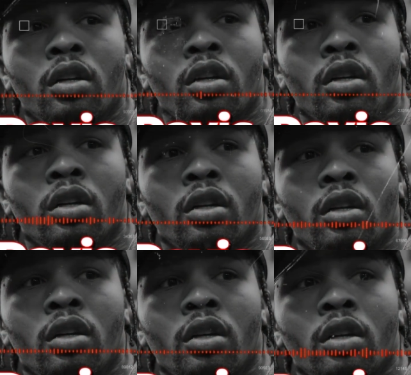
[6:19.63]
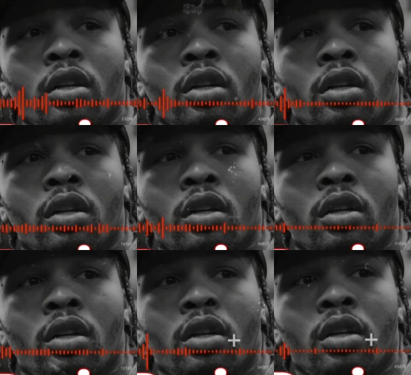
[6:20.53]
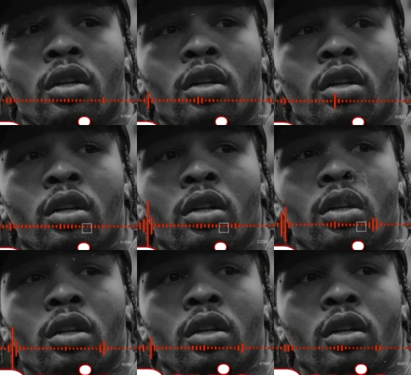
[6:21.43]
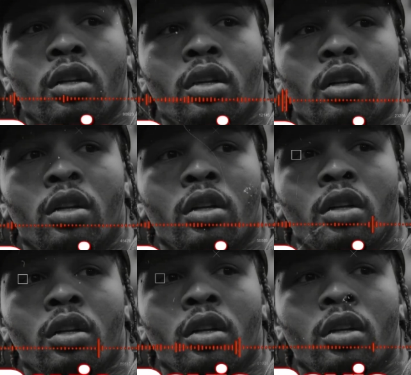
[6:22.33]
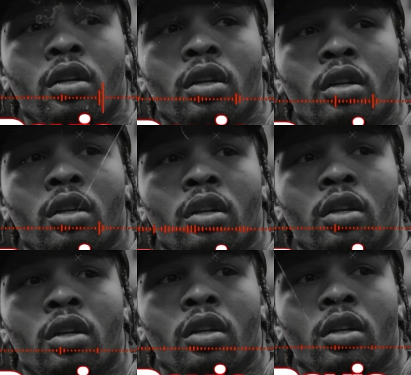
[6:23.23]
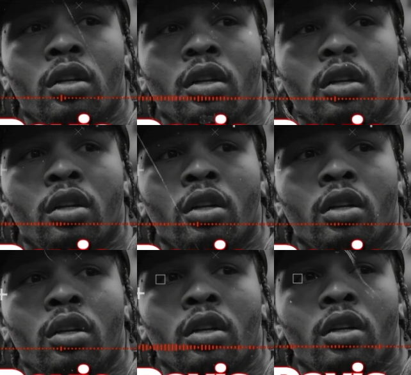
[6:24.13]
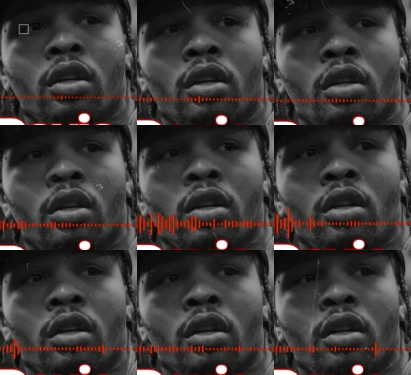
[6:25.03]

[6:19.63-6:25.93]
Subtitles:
Yeah, but I watched little clips and I seen little clips, like, but.